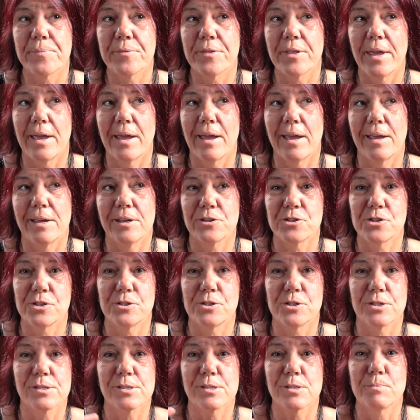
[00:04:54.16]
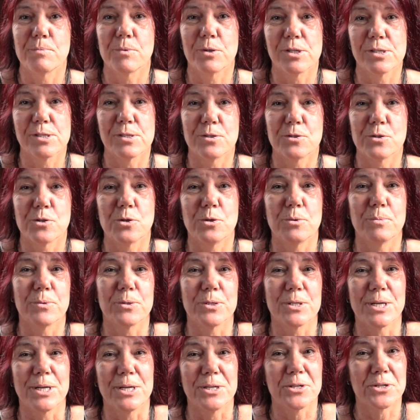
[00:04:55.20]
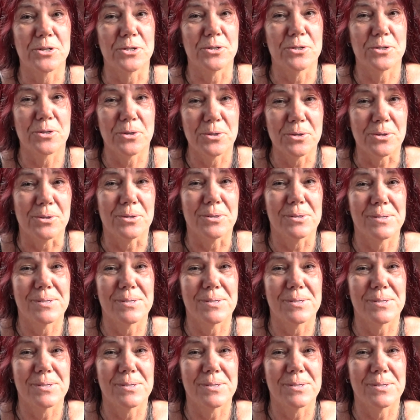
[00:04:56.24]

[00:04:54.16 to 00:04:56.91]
they're actually just somebody's interpretation too.